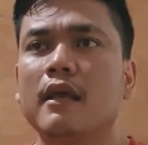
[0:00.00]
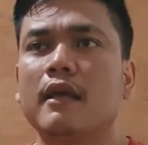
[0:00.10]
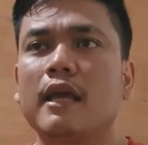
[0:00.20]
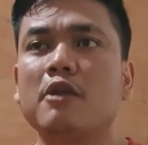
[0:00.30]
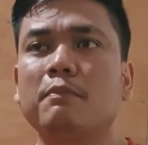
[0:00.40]

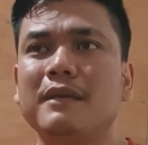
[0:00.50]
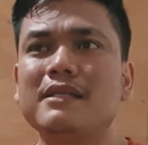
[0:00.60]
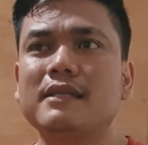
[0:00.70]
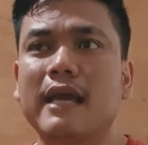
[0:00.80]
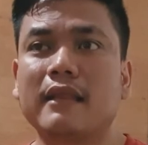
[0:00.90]
can you
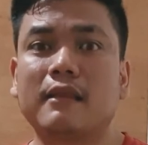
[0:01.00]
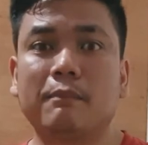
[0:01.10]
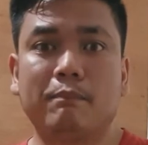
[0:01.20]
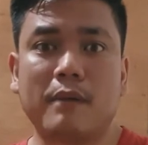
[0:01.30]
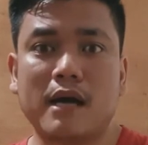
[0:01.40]
please get the
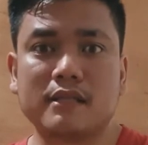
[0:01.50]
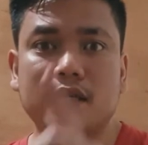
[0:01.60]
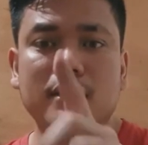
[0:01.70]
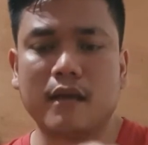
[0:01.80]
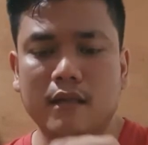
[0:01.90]
box?
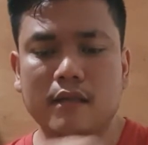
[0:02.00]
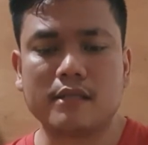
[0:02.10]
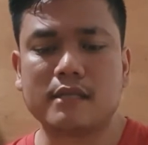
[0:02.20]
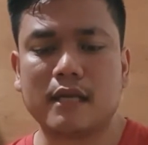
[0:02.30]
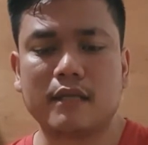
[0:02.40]
In this
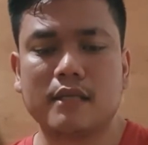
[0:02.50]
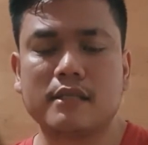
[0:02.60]
sentence,